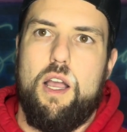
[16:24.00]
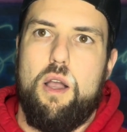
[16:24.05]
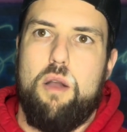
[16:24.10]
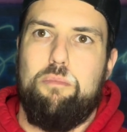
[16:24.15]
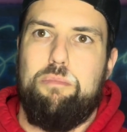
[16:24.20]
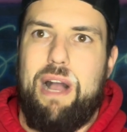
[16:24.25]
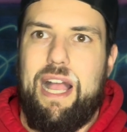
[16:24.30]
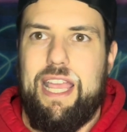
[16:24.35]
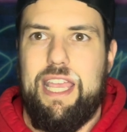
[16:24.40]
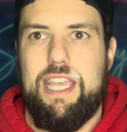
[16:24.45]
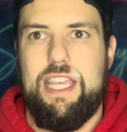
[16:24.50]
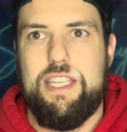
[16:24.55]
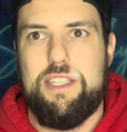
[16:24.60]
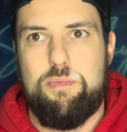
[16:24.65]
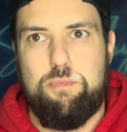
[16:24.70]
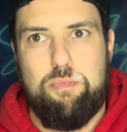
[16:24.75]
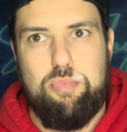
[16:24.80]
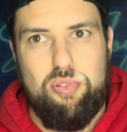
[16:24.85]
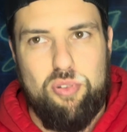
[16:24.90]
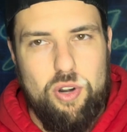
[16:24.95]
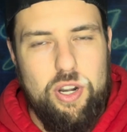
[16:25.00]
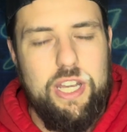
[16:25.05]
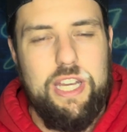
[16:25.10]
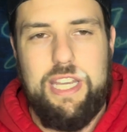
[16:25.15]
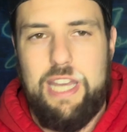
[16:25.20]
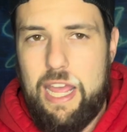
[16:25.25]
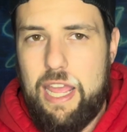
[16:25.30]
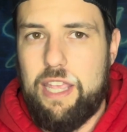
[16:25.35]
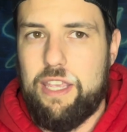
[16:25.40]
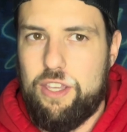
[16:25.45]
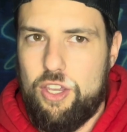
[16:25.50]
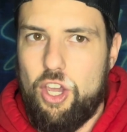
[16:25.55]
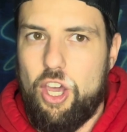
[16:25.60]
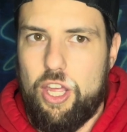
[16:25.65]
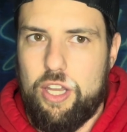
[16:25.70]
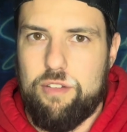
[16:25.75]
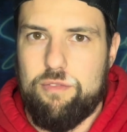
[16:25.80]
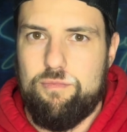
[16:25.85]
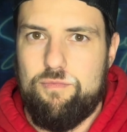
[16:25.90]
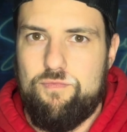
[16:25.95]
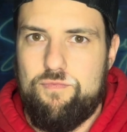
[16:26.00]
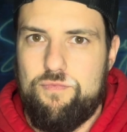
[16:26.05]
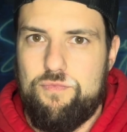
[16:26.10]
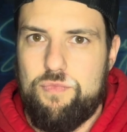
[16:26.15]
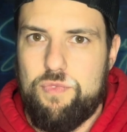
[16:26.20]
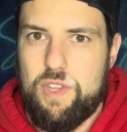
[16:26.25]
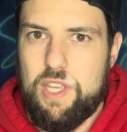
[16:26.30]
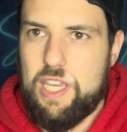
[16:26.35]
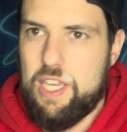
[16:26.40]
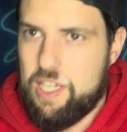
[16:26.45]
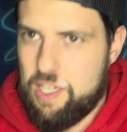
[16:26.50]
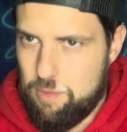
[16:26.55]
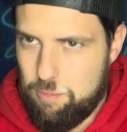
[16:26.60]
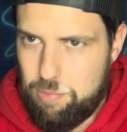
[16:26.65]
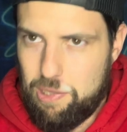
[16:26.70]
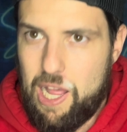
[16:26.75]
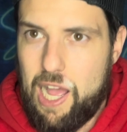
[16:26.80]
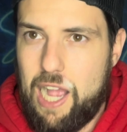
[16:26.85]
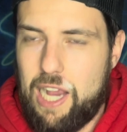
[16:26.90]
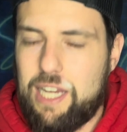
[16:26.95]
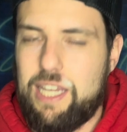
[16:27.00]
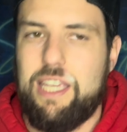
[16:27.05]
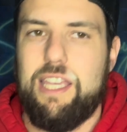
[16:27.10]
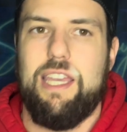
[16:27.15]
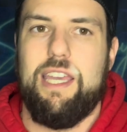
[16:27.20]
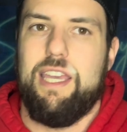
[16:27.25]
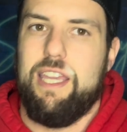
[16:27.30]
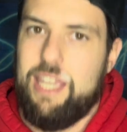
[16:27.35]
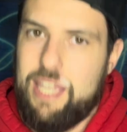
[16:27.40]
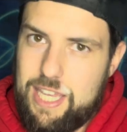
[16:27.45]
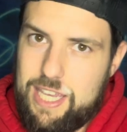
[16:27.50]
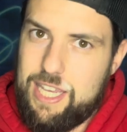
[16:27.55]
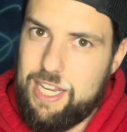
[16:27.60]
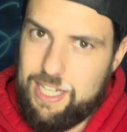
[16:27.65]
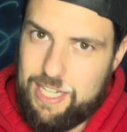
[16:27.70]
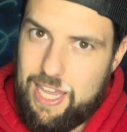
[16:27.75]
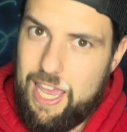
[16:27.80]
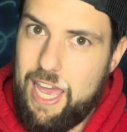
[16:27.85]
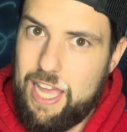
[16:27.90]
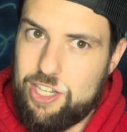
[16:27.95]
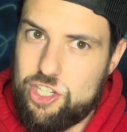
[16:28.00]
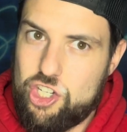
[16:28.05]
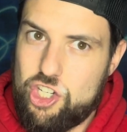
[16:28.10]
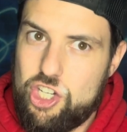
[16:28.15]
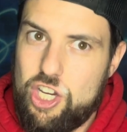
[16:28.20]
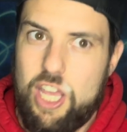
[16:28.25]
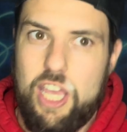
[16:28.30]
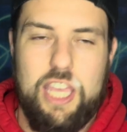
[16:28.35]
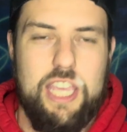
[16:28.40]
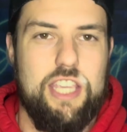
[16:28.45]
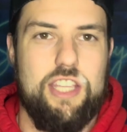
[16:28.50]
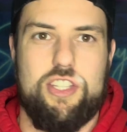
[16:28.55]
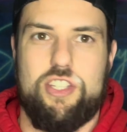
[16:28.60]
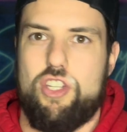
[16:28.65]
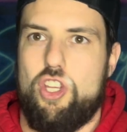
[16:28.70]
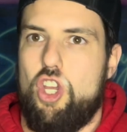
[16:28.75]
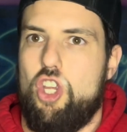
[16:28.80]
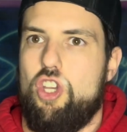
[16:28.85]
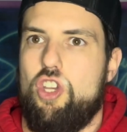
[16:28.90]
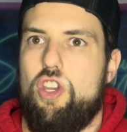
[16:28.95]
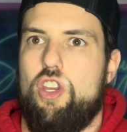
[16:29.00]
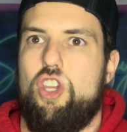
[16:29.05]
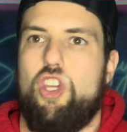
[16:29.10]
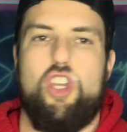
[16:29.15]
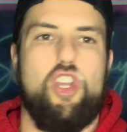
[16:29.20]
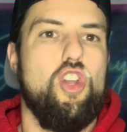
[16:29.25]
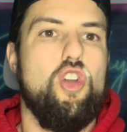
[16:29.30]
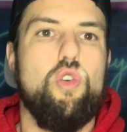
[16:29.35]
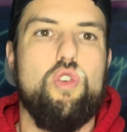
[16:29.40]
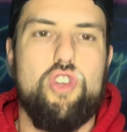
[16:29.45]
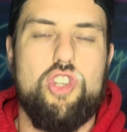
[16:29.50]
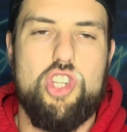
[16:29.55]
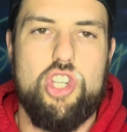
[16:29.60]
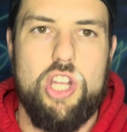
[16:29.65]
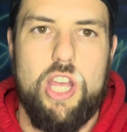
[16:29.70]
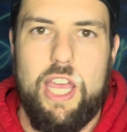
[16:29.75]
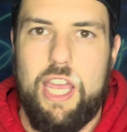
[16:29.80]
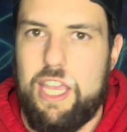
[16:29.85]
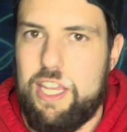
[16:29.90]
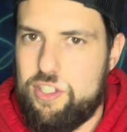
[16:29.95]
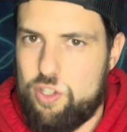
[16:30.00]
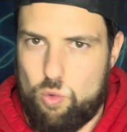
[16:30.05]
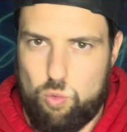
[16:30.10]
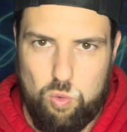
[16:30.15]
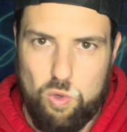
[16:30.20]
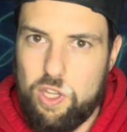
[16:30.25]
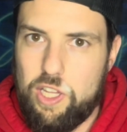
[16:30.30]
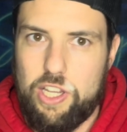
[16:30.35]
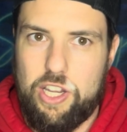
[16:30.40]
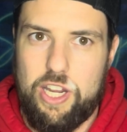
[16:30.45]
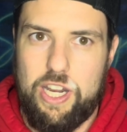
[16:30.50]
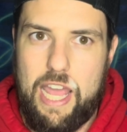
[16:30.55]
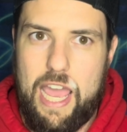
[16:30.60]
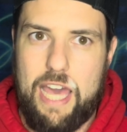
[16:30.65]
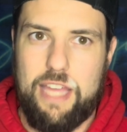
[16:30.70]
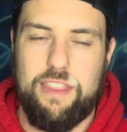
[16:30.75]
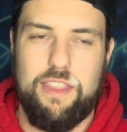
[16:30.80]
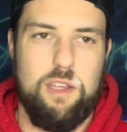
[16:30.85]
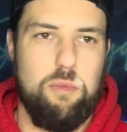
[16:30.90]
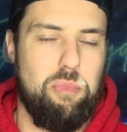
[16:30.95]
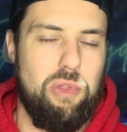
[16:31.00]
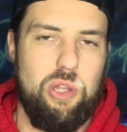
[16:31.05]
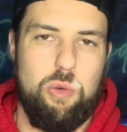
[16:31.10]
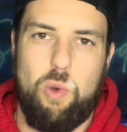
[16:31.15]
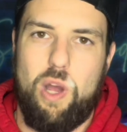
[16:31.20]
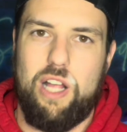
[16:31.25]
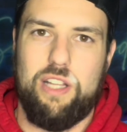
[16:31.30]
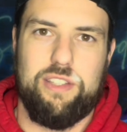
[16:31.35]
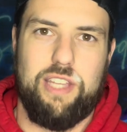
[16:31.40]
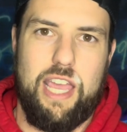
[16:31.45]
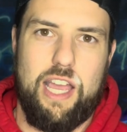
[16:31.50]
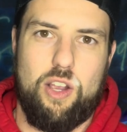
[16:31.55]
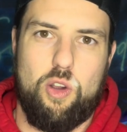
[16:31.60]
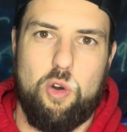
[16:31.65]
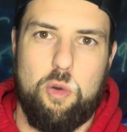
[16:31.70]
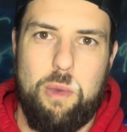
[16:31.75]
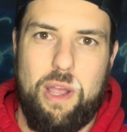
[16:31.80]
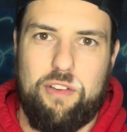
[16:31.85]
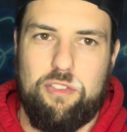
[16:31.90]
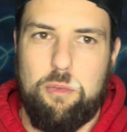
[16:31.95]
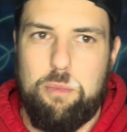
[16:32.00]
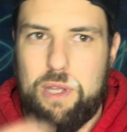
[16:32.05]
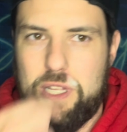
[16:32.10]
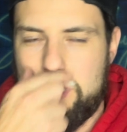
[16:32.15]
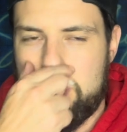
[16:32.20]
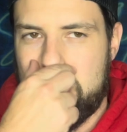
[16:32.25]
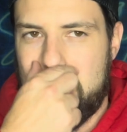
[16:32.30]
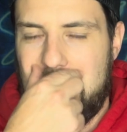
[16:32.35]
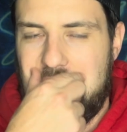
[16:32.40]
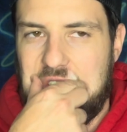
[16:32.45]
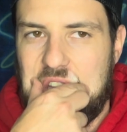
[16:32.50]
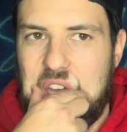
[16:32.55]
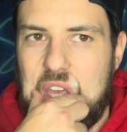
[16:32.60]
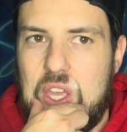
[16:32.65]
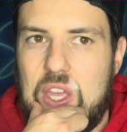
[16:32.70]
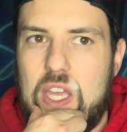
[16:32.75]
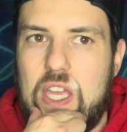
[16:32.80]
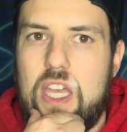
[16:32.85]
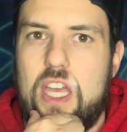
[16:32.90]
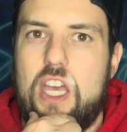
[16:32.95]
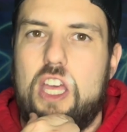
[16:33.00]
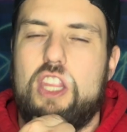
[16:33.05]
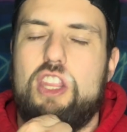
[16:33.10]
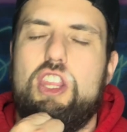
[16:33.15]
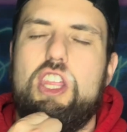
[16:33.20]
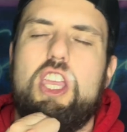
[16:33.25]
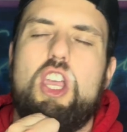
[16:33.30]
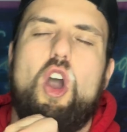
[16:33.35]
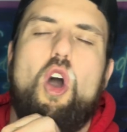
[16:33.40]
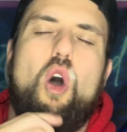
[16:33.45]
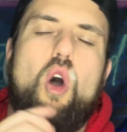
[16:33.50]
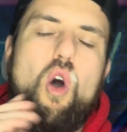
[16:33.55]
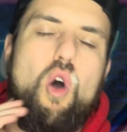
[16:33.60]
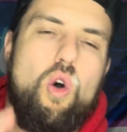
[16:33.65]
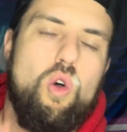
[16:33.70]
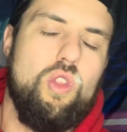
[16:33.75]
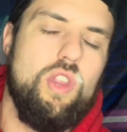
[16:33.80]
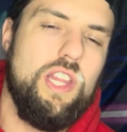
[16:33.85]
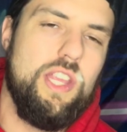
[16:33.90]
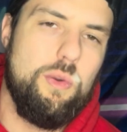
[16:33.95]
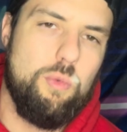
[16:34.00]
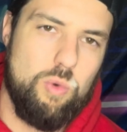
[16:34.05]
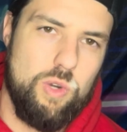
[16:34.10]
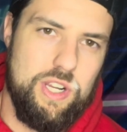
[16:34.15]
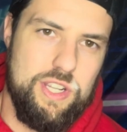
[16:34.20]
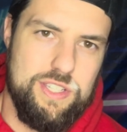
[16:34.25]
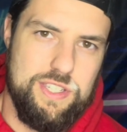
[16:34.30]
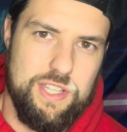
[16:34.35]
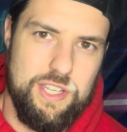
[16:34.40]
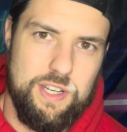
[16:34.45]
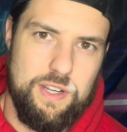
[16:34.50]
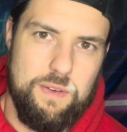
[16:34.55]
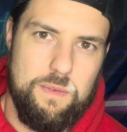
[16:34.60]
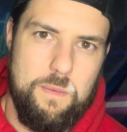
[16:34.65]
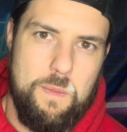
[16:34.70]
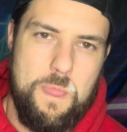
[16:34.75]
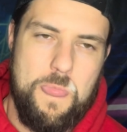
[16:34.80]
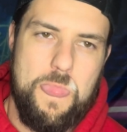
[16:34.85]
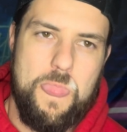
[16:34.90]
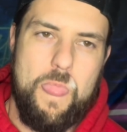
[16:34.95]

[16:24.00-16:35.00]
But he's pretty dang good. He can block. He can catch. He's huge. He's a really good athlete, played Wildcat quarterback for Penn State. The only reason